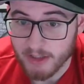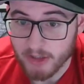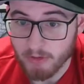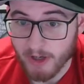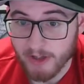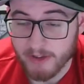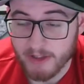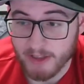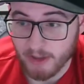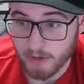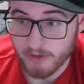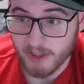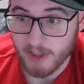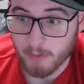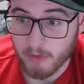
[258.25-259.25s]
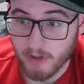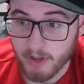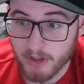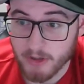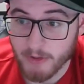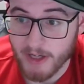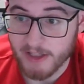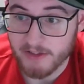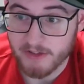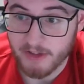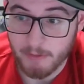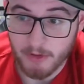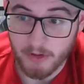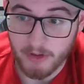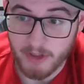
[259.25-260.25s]
Do I think Jose Abreu has the
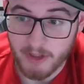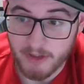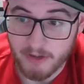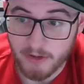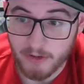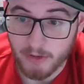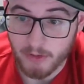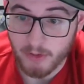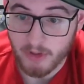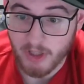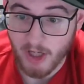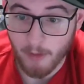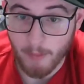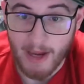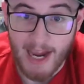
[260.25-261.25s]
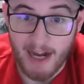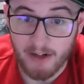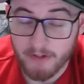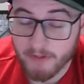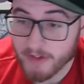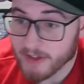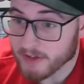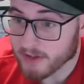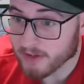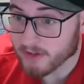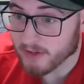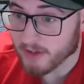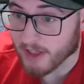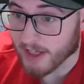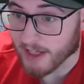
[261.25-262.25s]
ability to come out of
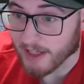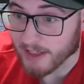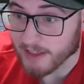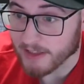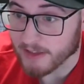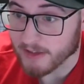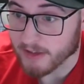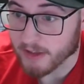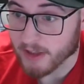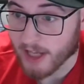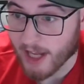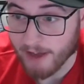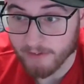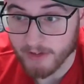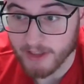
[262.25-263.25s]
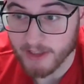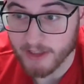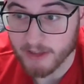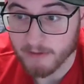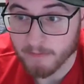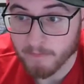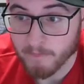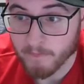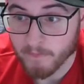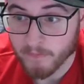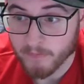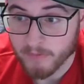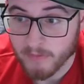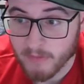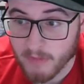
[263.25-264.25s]
this and have a
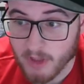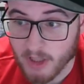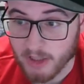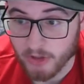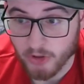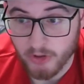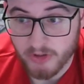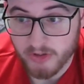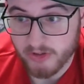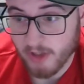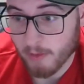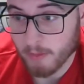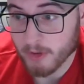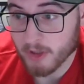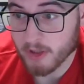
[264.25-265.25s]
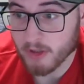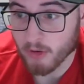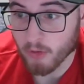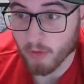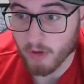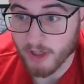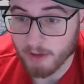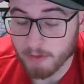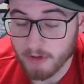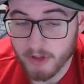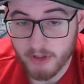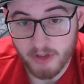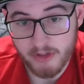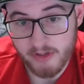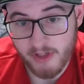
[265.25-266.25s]
good summer or a really
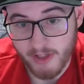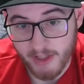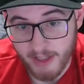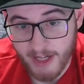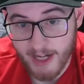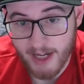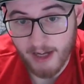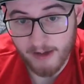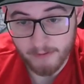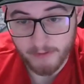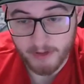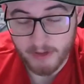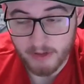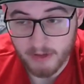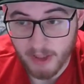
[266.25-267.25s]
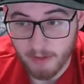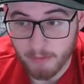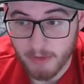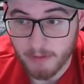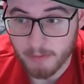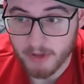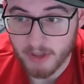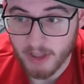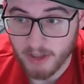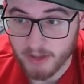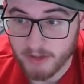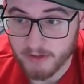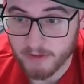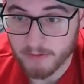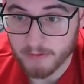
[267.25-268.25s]
good second half and be
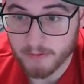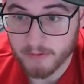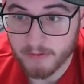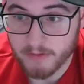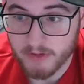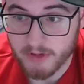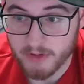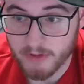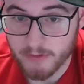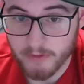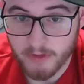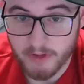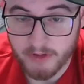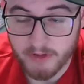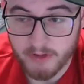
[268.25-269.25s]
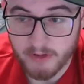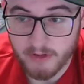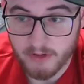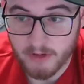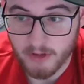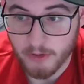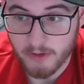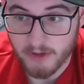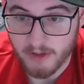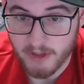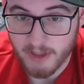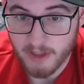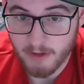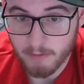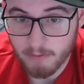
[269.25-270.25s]
productive still for this Houston
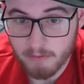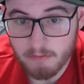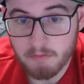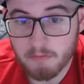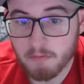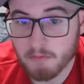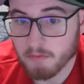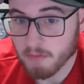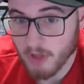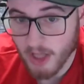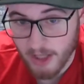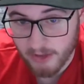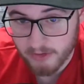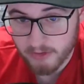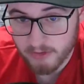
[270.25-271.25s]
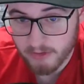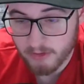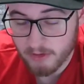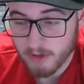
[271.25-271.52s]
team? Yes.